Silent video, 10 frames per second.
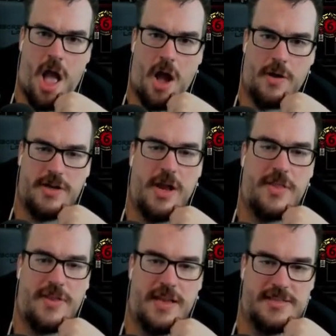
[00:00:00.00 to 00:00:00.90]
Oh, not
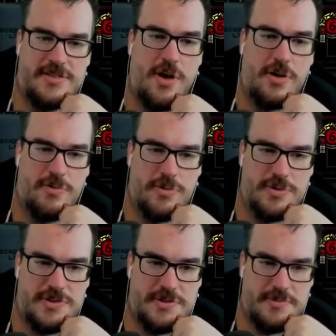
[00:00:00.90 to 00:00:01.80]
Athena. It's dog
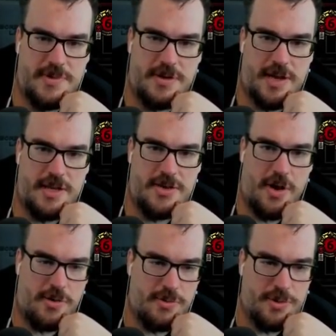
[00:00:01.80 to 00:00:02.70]
rolls. Okay,
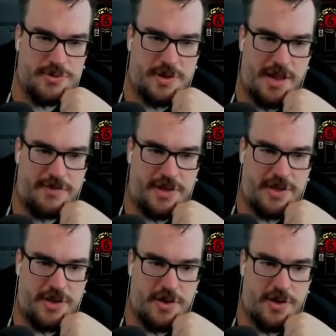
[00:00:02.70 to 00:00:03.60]
dog rolls. We're gonna have to
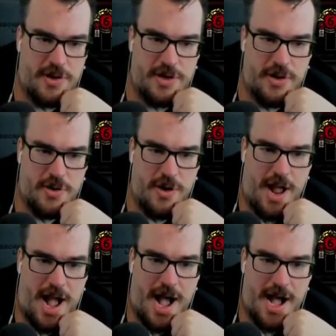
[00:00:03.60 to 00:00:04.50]
cure your
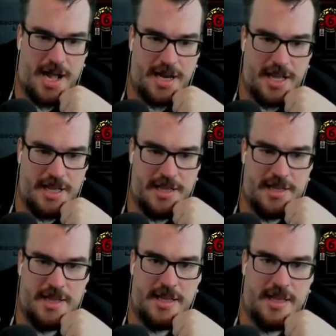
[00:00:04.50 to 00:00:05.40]
Og,
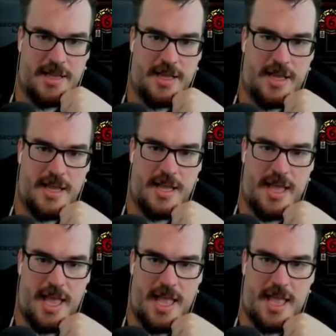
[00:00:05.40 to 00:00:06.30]

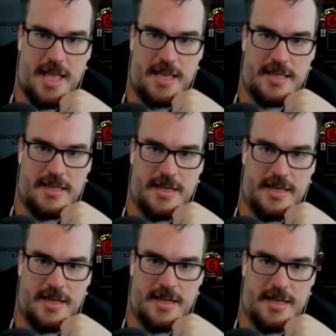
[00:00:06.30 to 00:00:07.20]
and
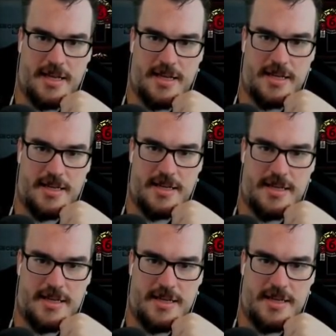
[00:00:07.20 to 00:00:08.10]
uh,
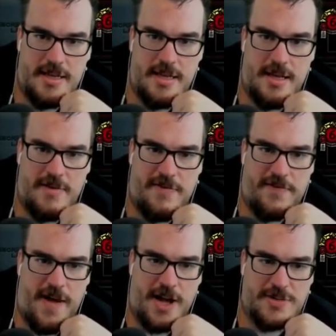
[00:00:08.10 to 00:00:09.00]

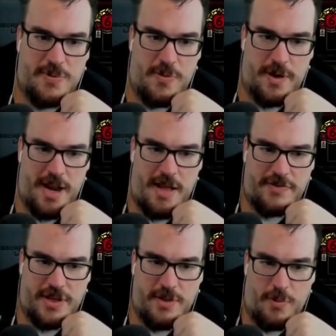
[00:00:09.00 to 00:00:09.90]
Foxborn. We're gonna have
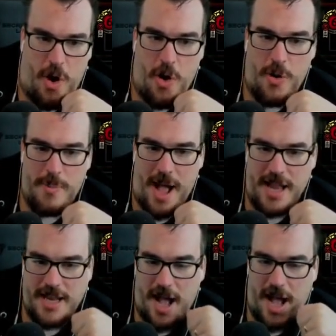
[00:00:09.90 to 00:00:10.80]
to. Oh my
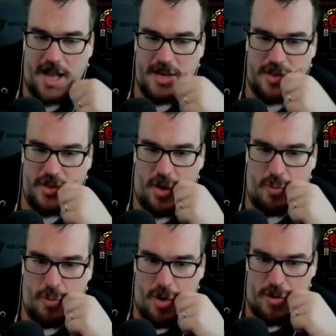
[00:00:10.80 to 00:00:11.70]
God, the
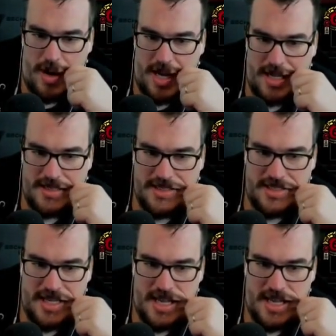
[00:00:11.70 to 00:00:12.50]
worries,